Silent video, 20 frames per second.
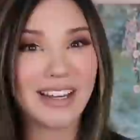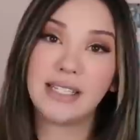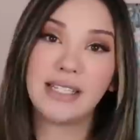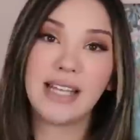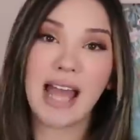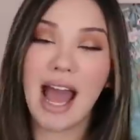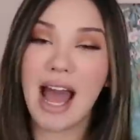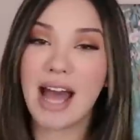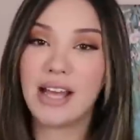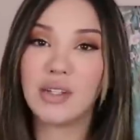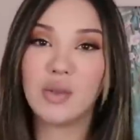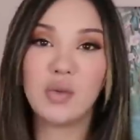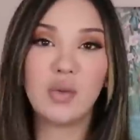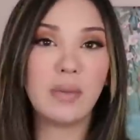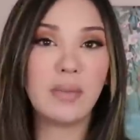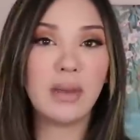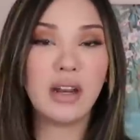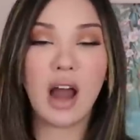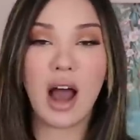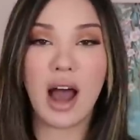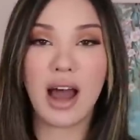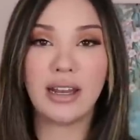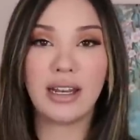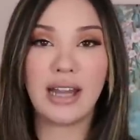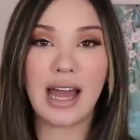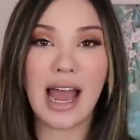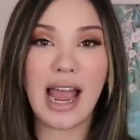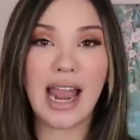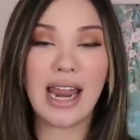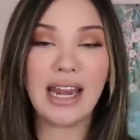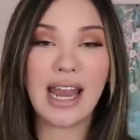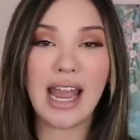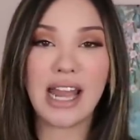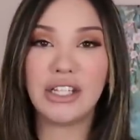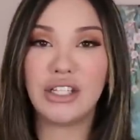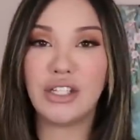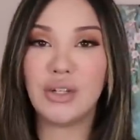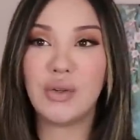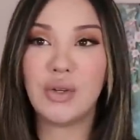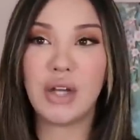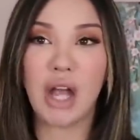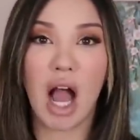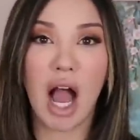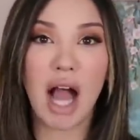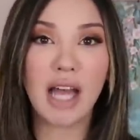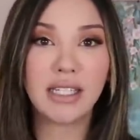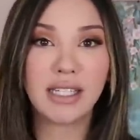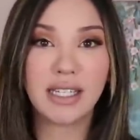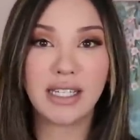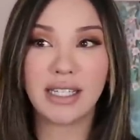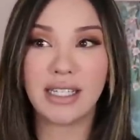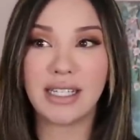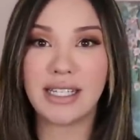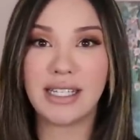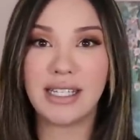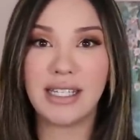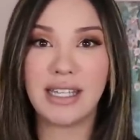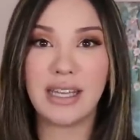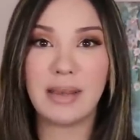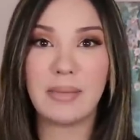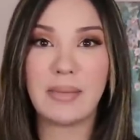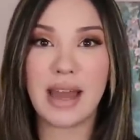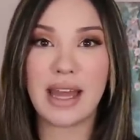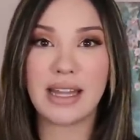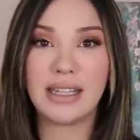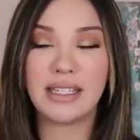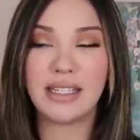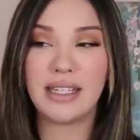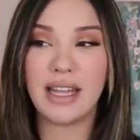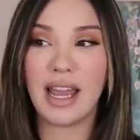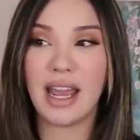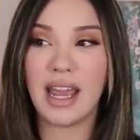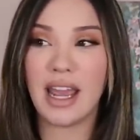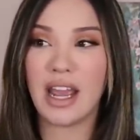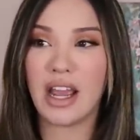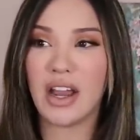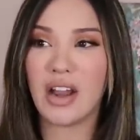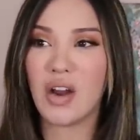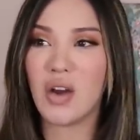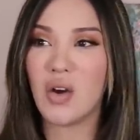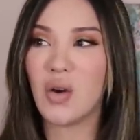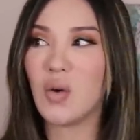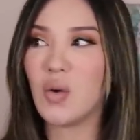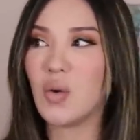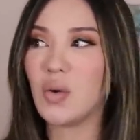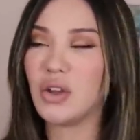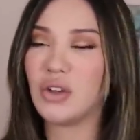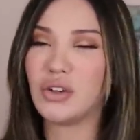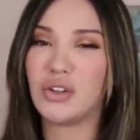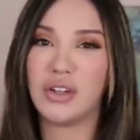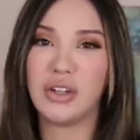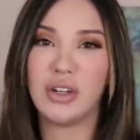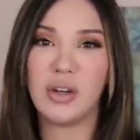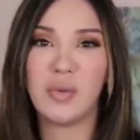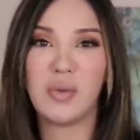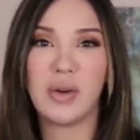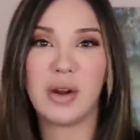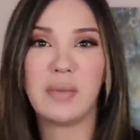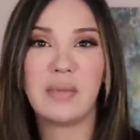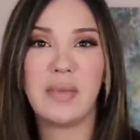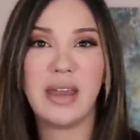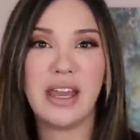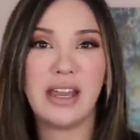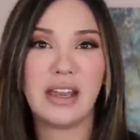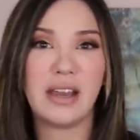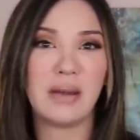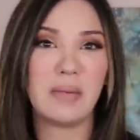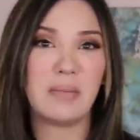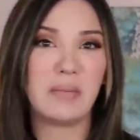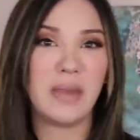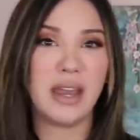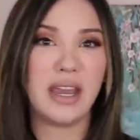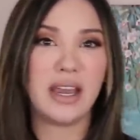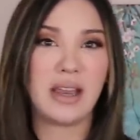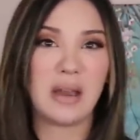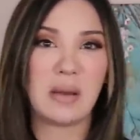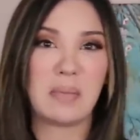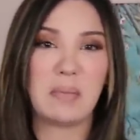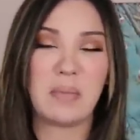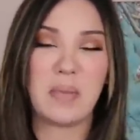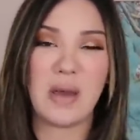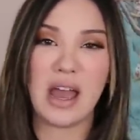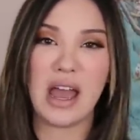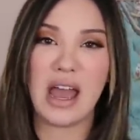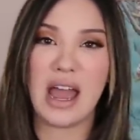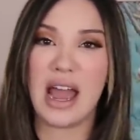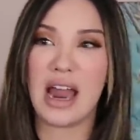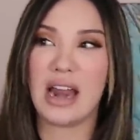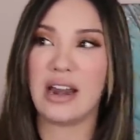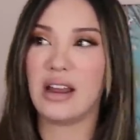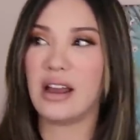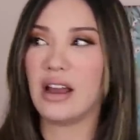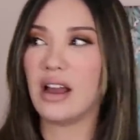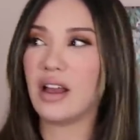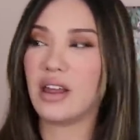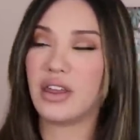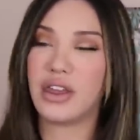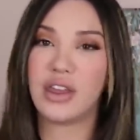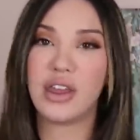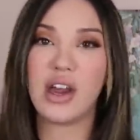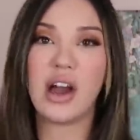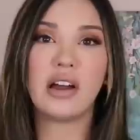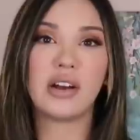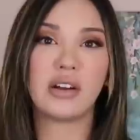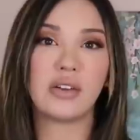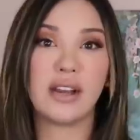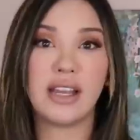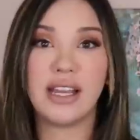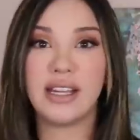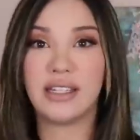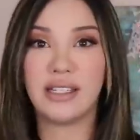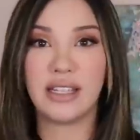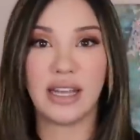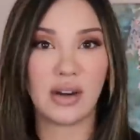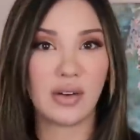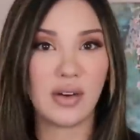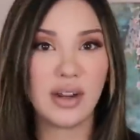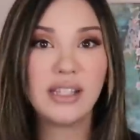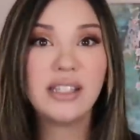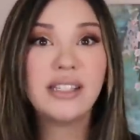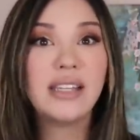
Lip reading: Because as a woman online, I do constantly see men saying, "Oh, you shouldn't wear makeup, makeup bad, thottery, etc.,